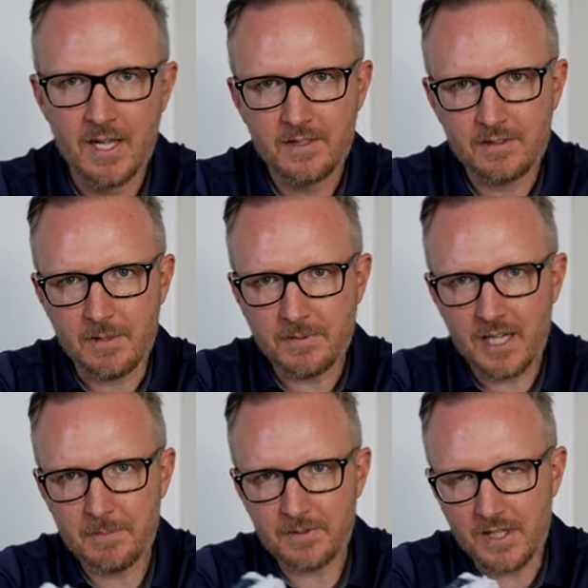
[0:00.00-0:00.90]

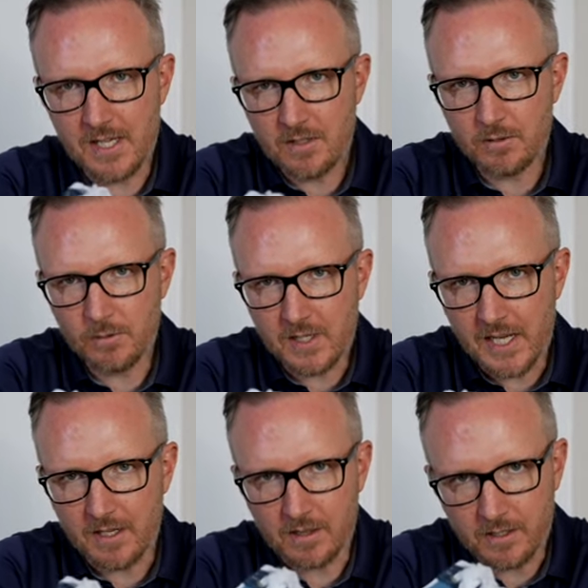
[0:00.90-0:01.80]
Sometimes they do
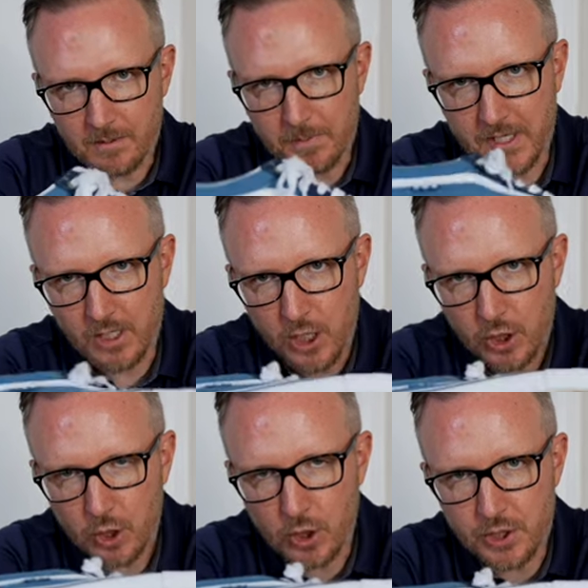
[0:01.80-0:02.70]
get a little bit
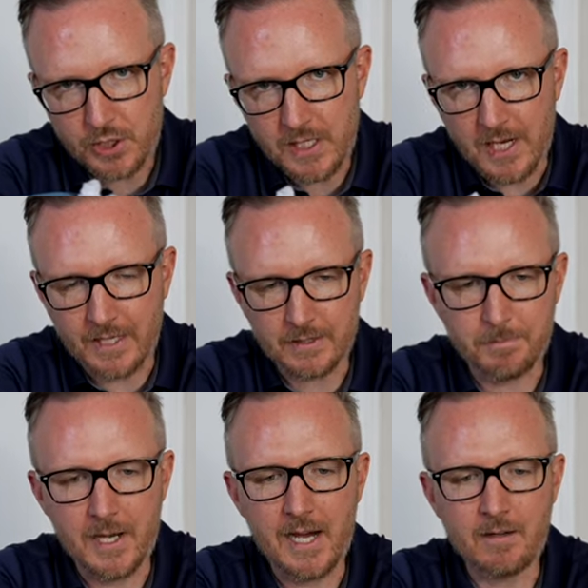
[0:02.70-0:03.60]
cushy on the
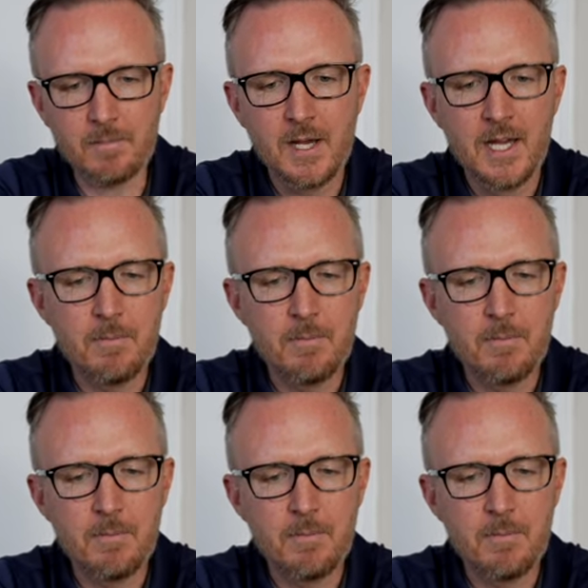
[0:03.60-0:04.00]
bottom,